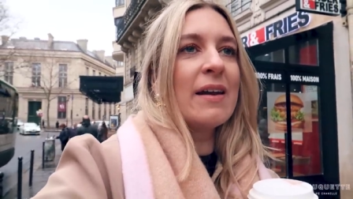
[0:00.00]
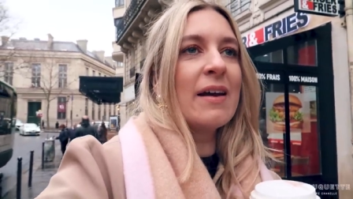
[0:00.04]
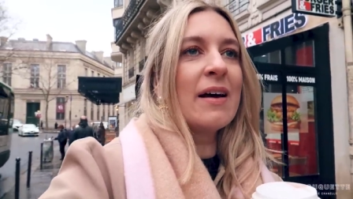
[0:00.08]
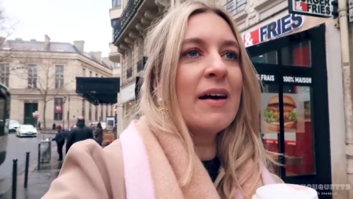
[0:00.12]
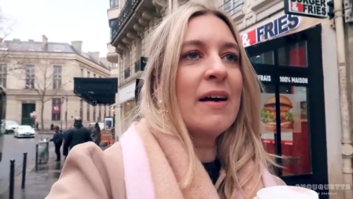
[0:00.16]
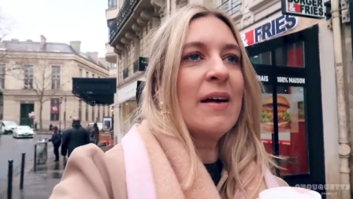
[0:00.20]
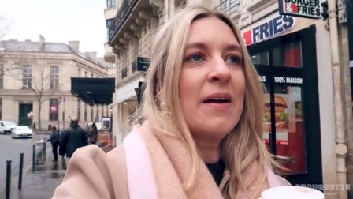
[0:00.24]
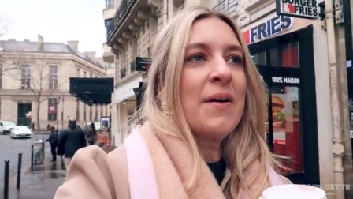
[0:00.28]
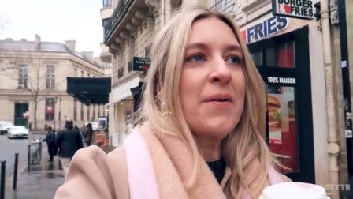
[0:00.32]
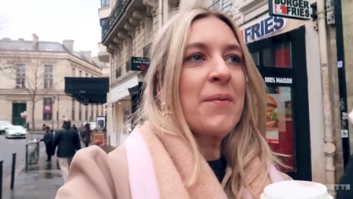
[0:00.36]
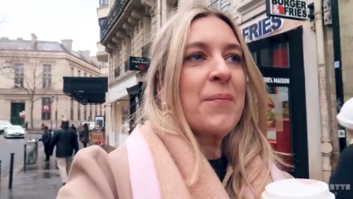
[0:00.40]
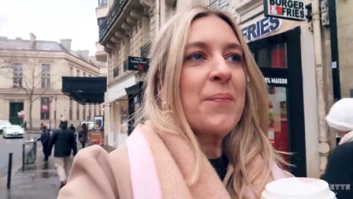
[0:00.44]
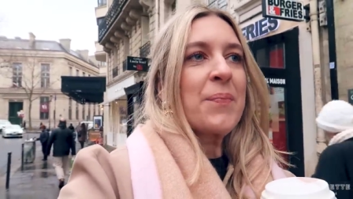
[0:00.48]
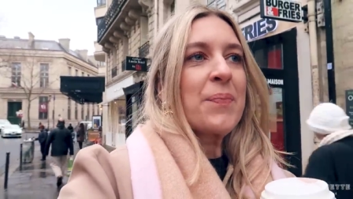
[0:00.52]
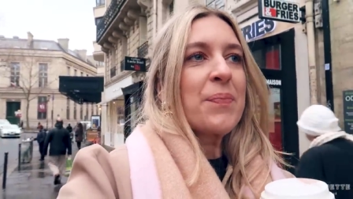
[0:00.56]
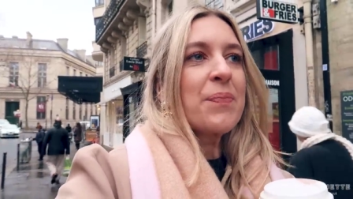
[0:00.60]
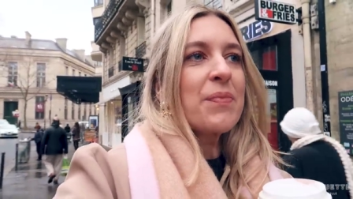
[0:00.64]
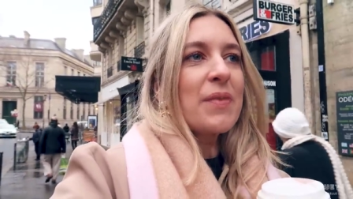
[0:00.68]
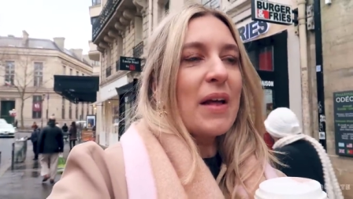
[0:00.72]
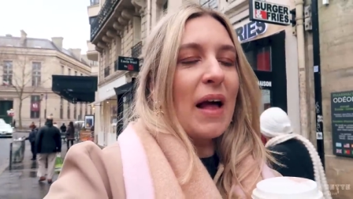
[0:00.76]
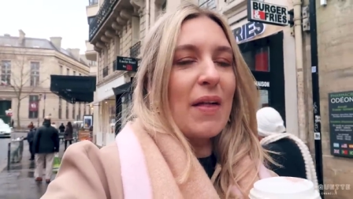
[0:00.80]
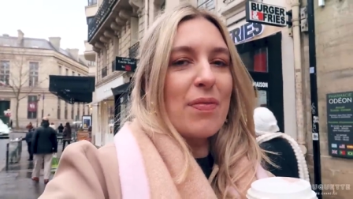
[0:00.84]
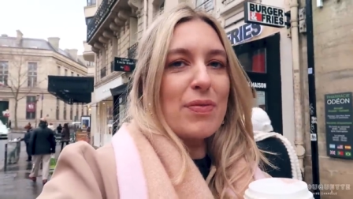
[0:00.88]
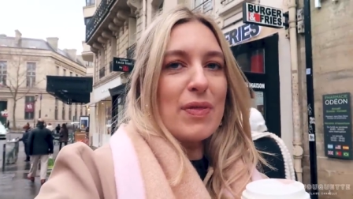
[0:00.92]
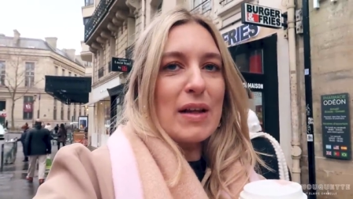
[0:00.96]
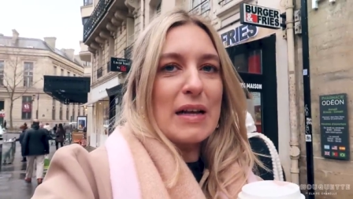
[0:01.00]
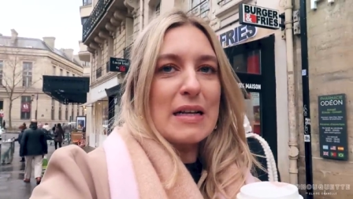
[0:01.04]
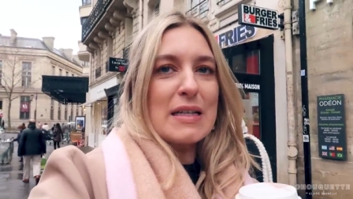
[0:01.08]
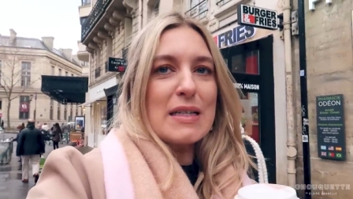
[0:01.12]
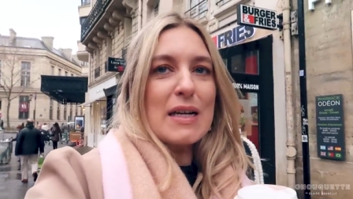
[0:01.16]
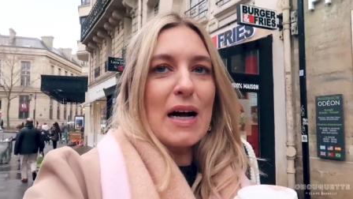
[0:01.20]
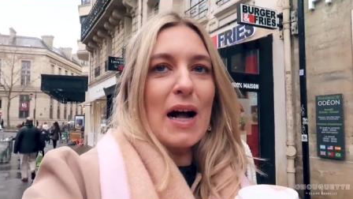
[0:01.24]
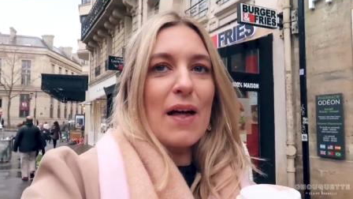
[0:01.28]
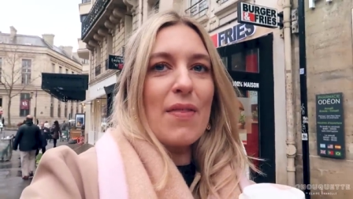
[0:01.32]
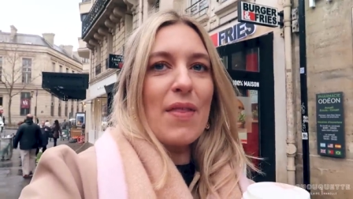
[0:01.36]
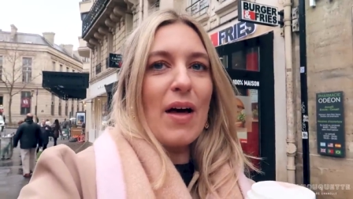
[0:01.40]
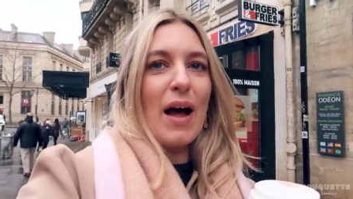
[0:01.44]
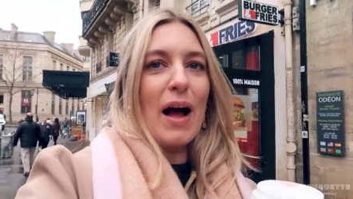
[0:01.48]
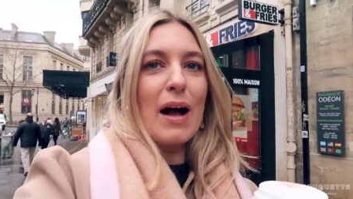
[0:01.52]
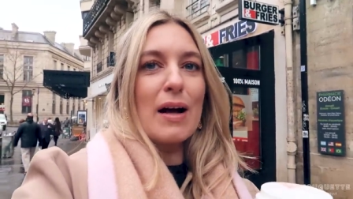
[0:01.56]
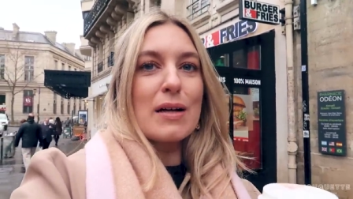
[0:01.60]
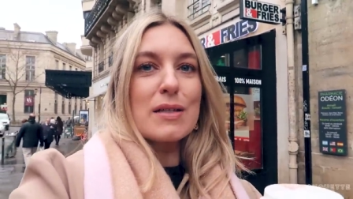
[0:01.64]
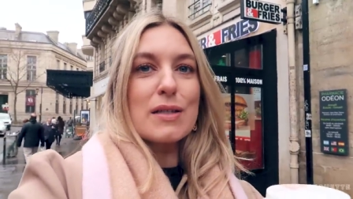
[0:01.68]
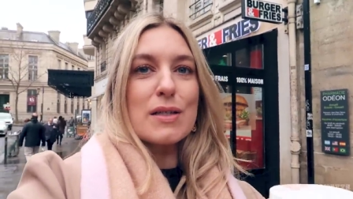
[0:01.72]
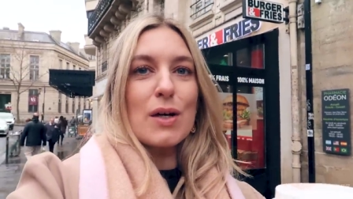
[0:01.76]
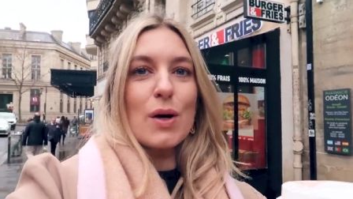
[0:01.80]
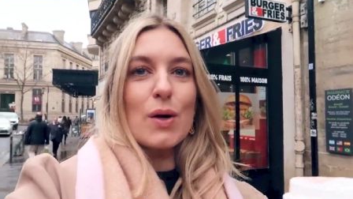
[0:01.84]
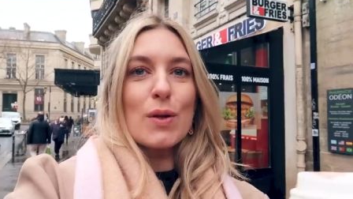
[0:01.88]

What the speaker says: and things like that.